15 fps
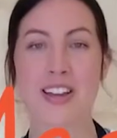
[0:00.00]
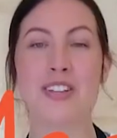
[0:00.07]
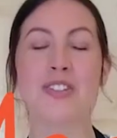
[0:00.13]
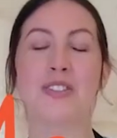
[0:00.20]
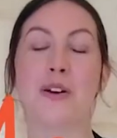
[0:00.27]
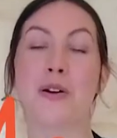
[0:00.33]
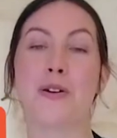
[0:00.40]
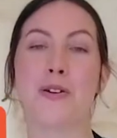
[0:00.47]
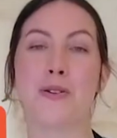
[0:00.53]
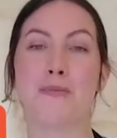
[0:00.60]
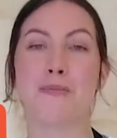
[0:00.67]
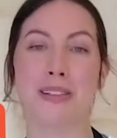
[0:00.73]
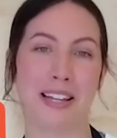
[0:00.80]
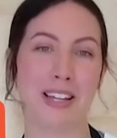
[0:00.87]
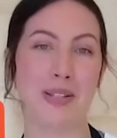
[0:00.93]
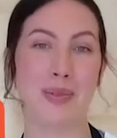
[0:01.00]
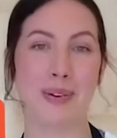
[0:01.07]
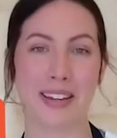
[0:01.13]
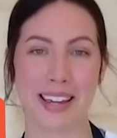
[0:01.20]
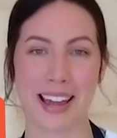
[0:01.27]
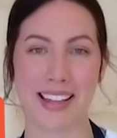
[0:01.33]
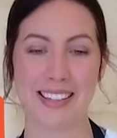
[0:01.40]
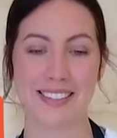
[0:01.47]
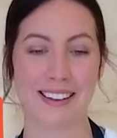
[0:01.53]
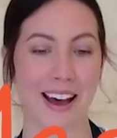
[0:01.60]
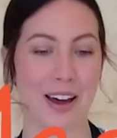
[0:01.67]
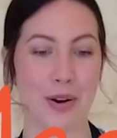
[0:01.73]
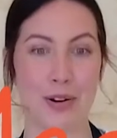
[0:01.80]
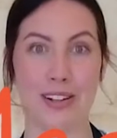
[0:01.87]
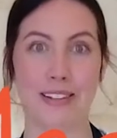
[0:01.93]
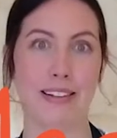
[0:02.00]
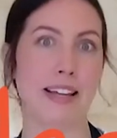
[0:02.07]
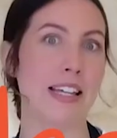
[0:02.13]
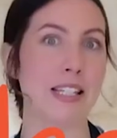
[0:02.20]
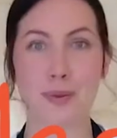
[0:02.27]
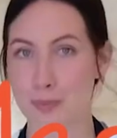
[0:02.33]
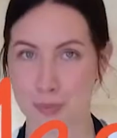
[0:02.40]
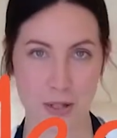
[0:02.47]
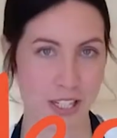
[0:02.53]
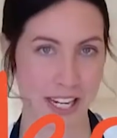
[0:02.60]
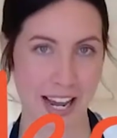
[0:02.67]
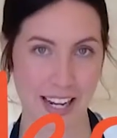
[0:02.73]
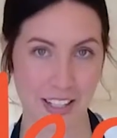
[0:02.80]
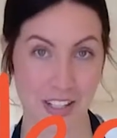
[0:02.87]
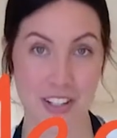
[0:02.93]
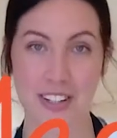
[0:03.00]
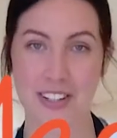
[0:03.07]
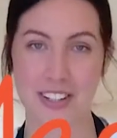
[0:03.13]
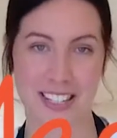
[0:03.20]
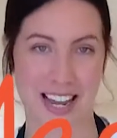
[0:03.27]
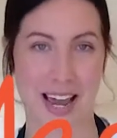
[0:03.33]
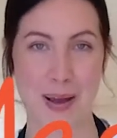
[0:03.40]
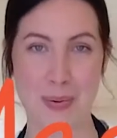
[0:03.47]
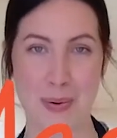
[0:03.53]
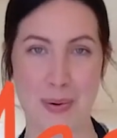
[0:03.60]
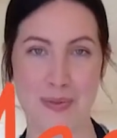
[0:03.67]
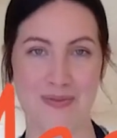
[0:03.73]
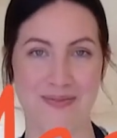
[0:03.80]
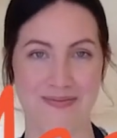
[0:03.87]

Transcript: so please work outside or at least protect your table.